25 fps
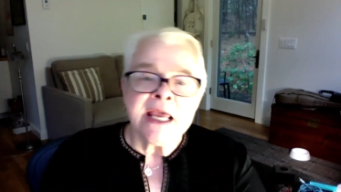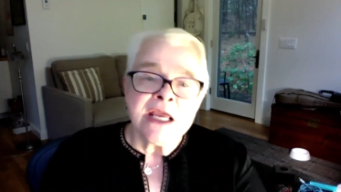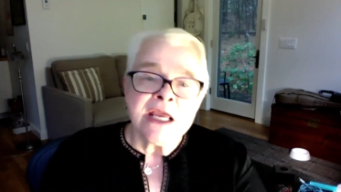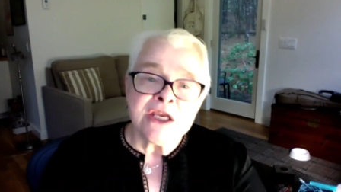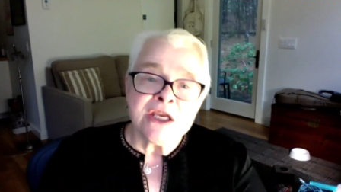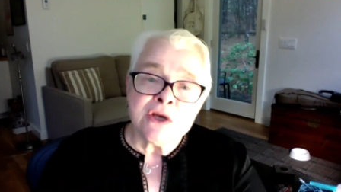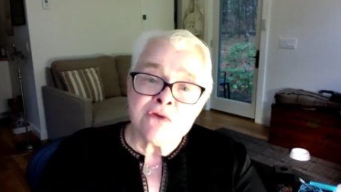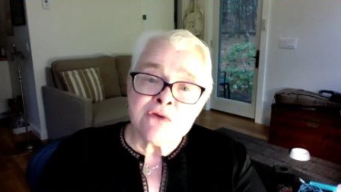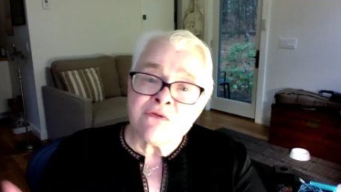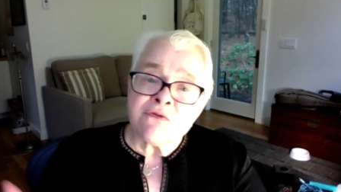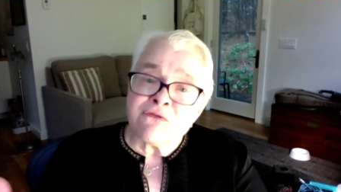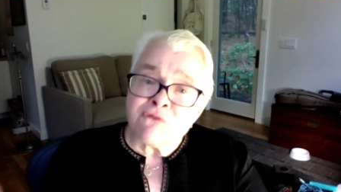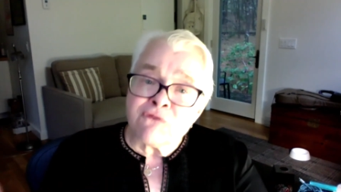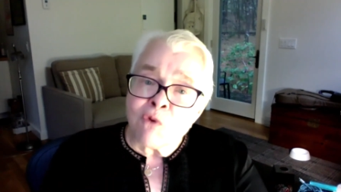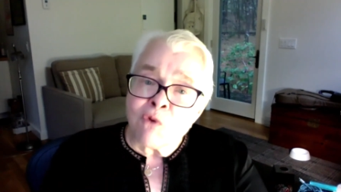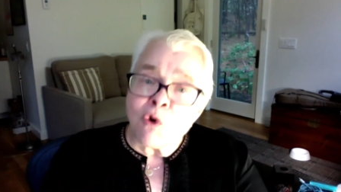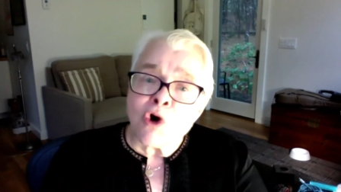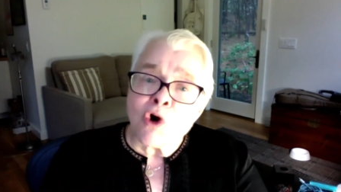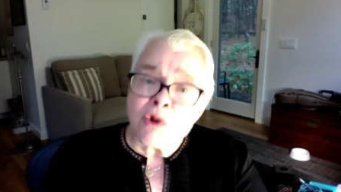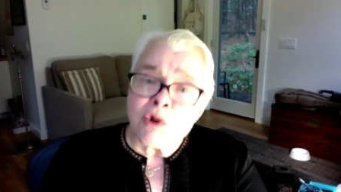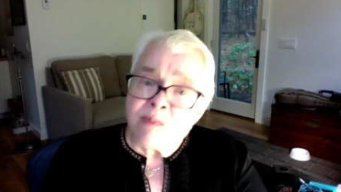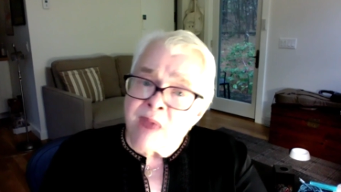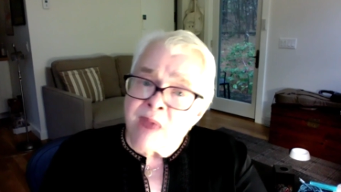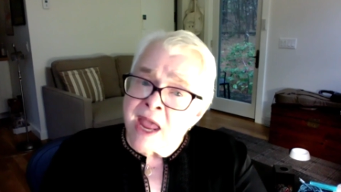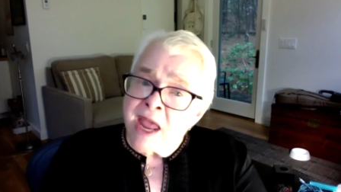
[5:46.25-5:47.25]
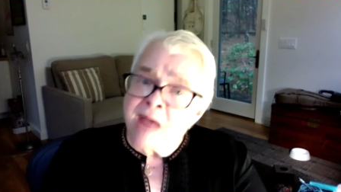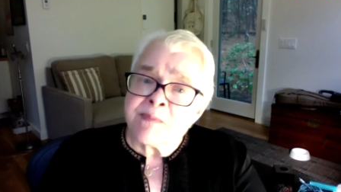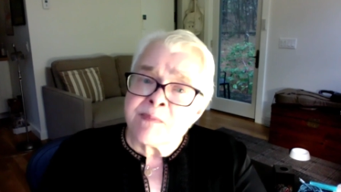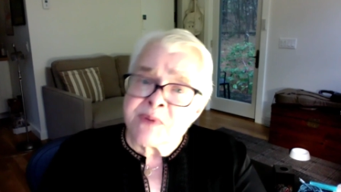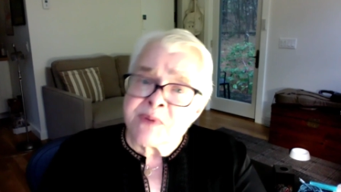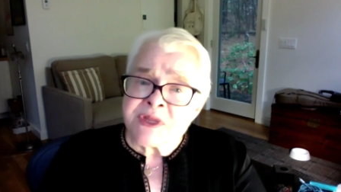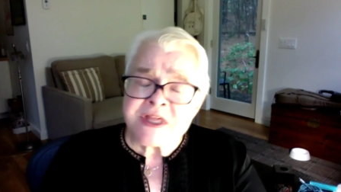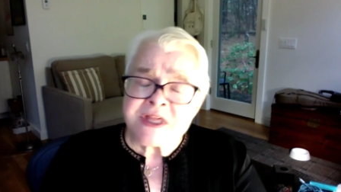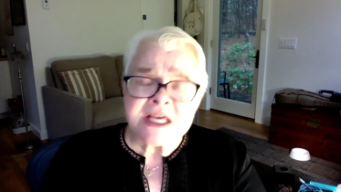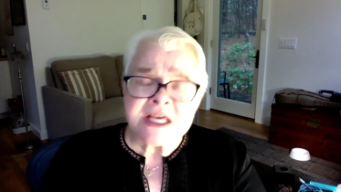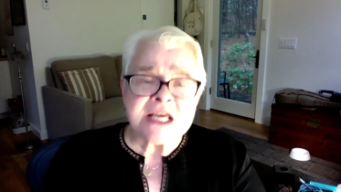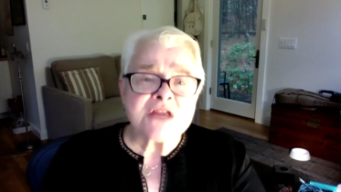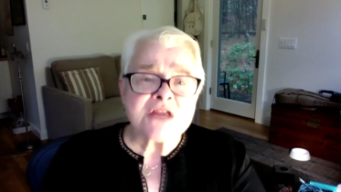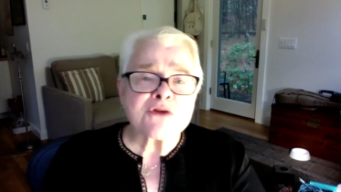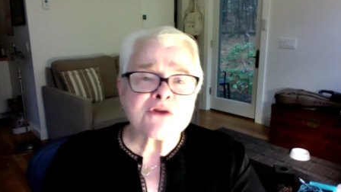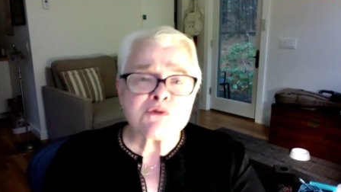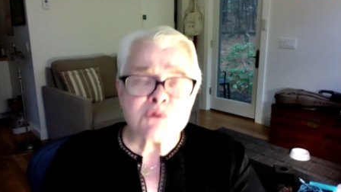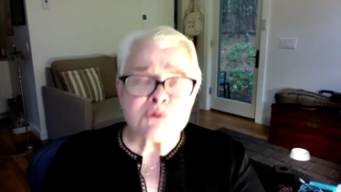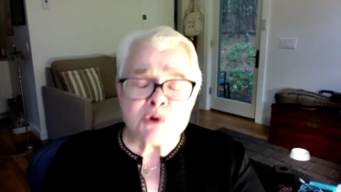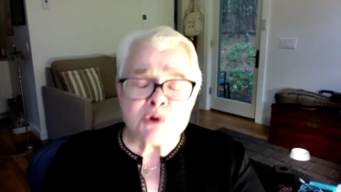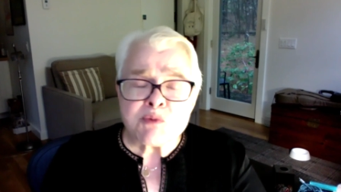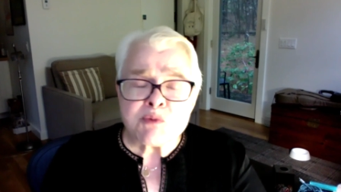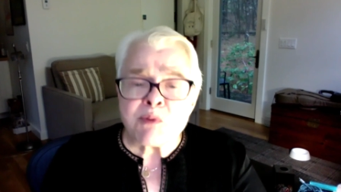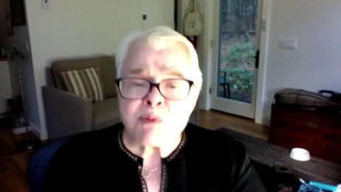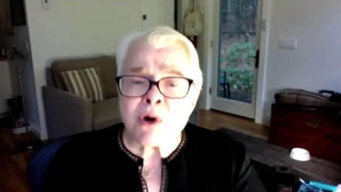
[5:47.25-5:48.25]
you form empathy
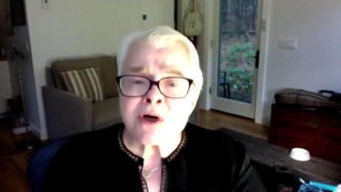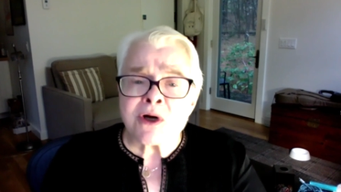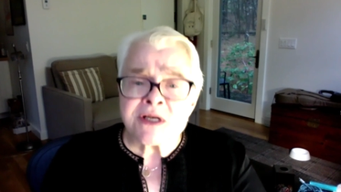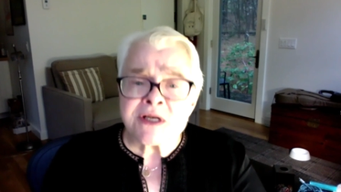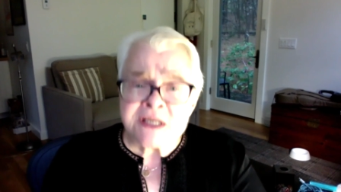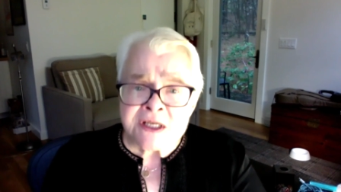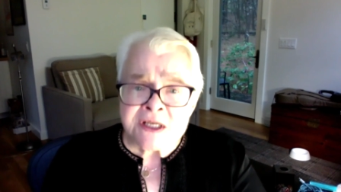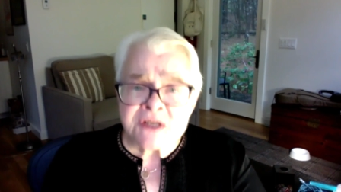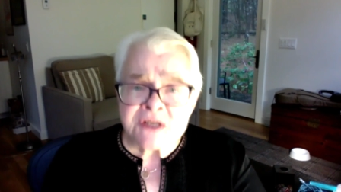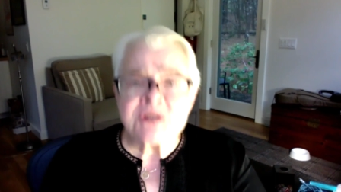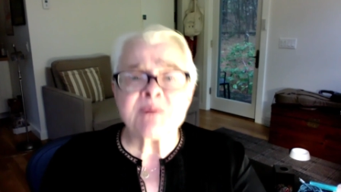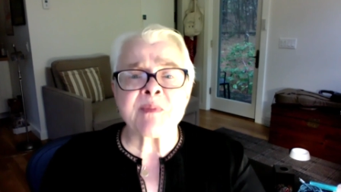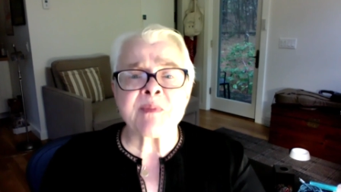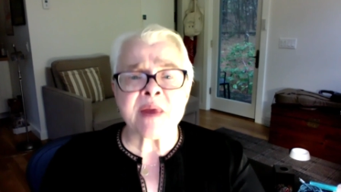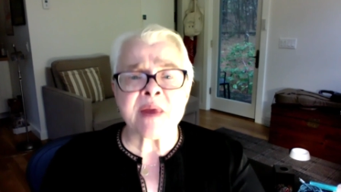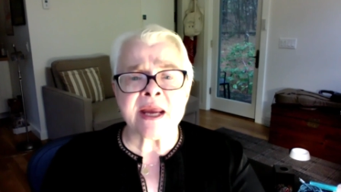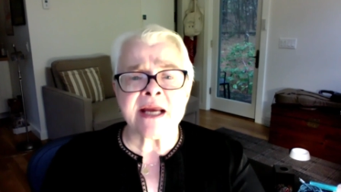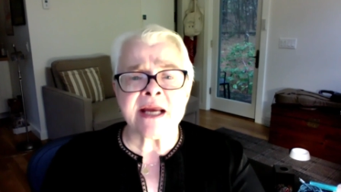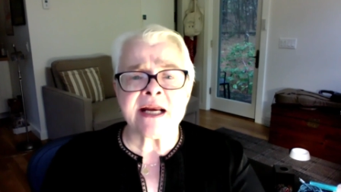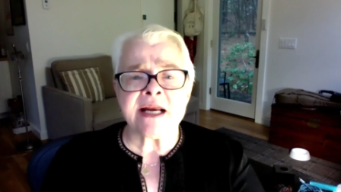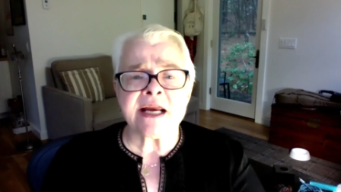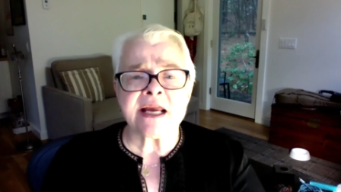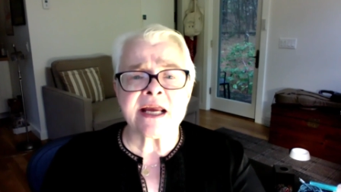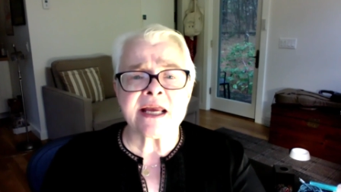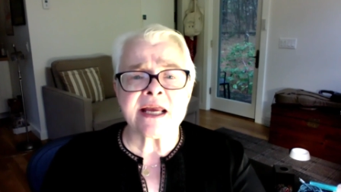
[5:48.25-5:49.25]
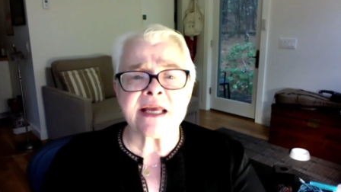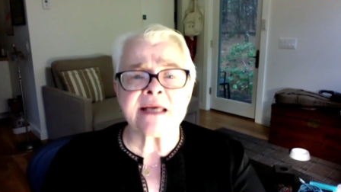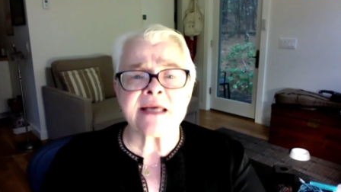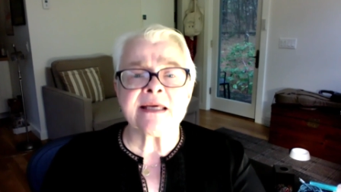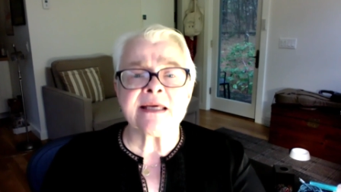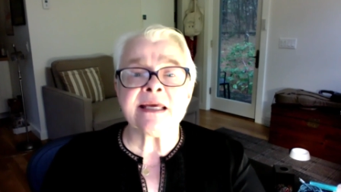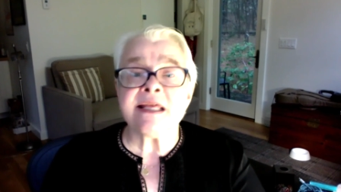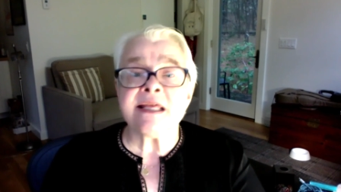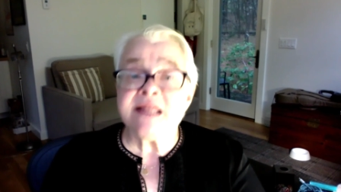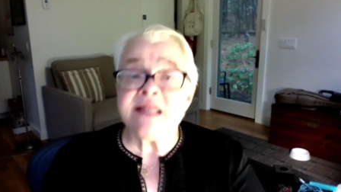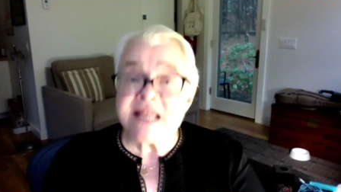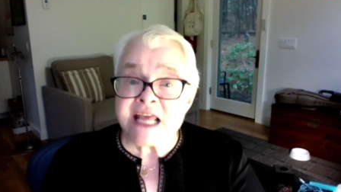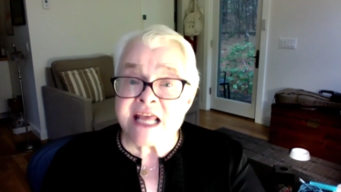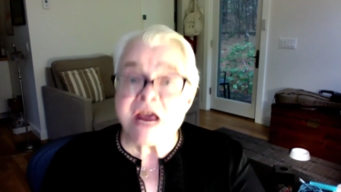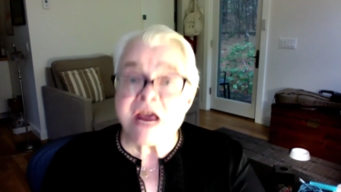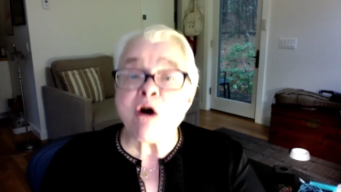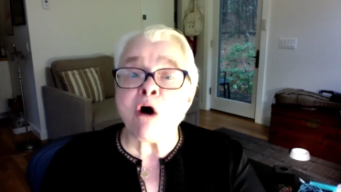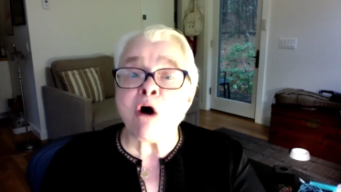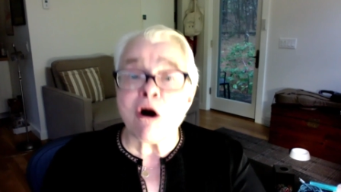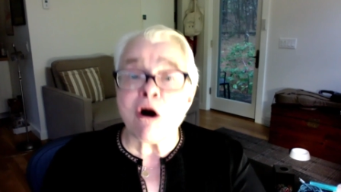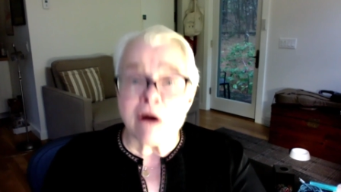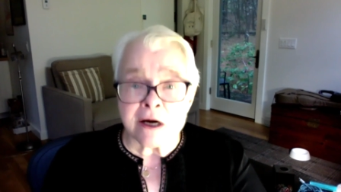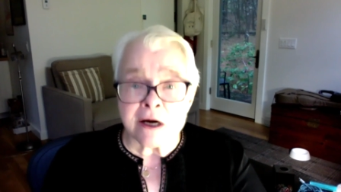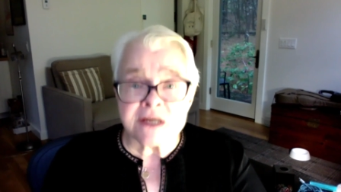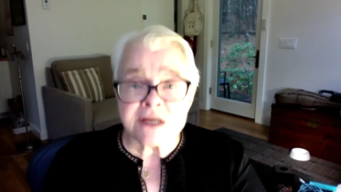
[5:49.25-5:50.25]
through participating in the
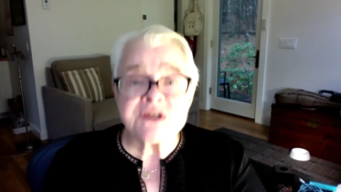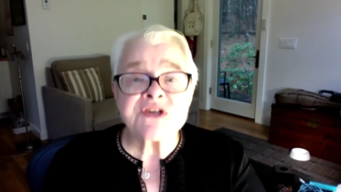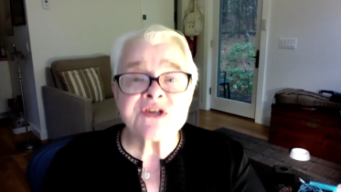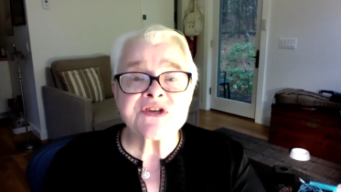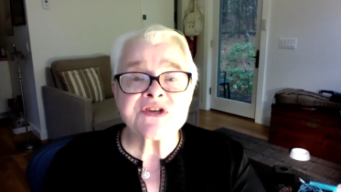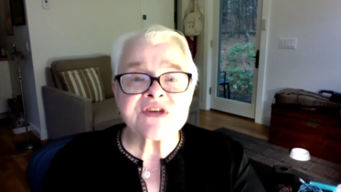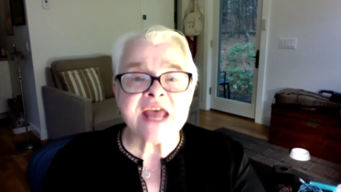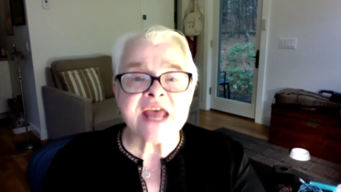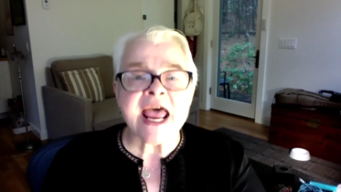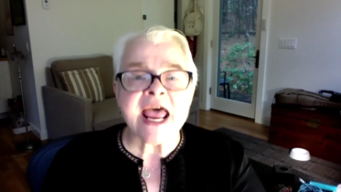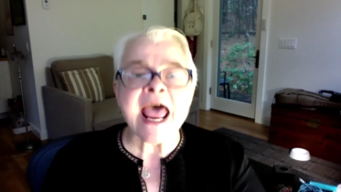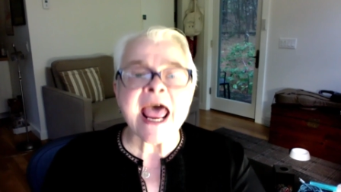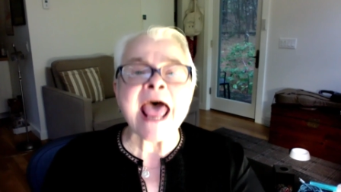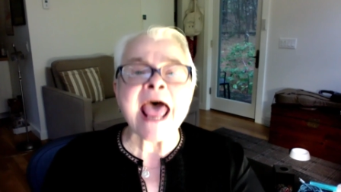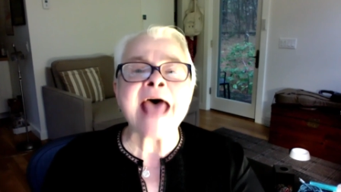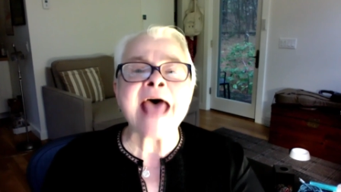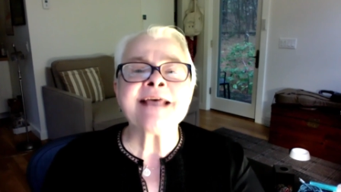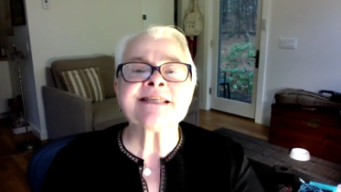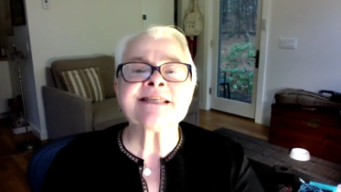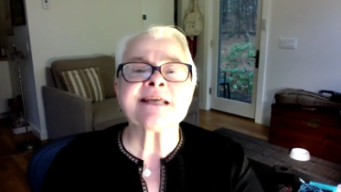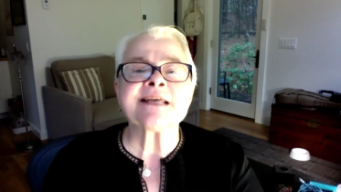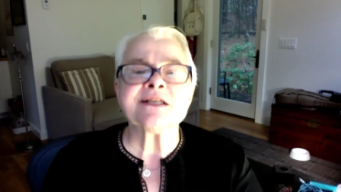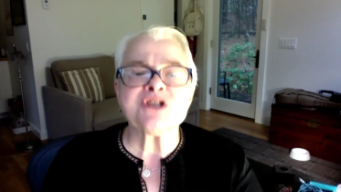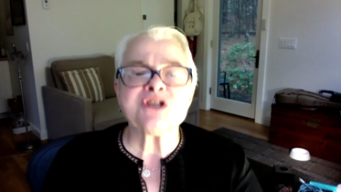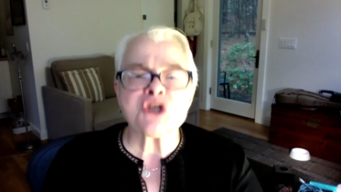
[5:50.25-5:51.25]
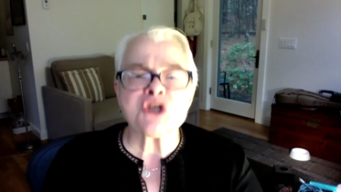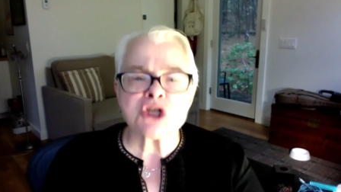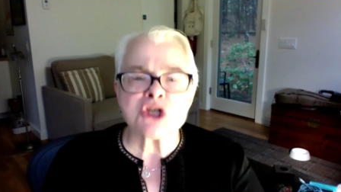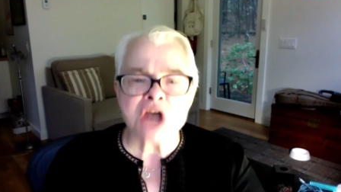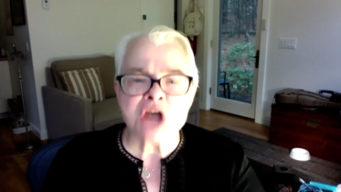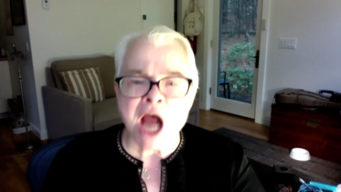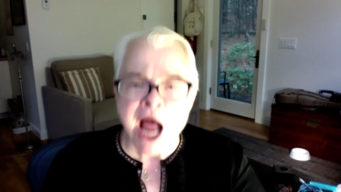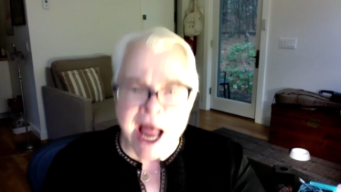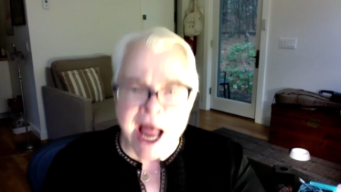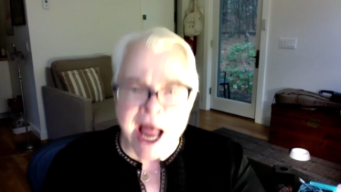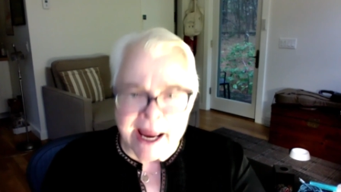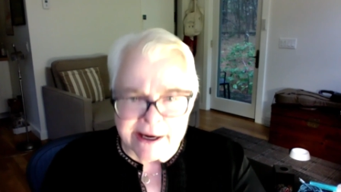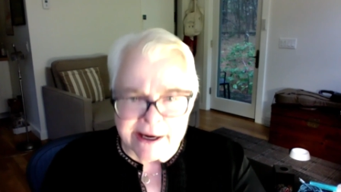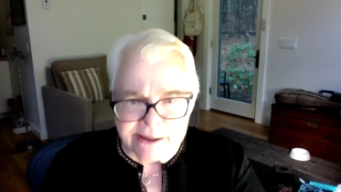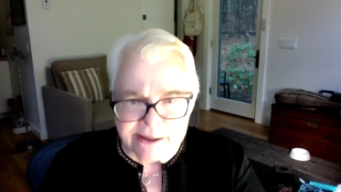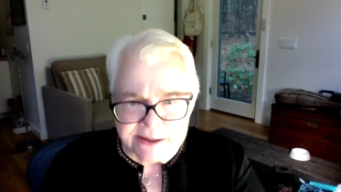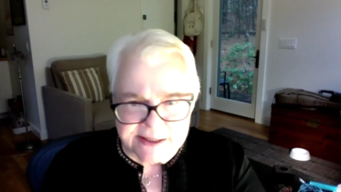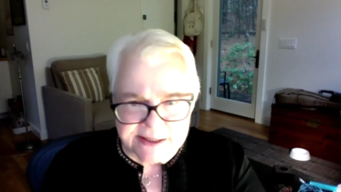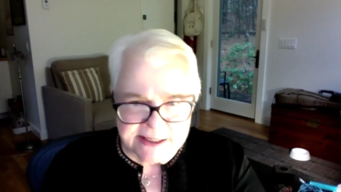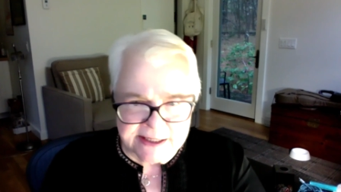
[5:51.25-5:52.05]
arts as a child.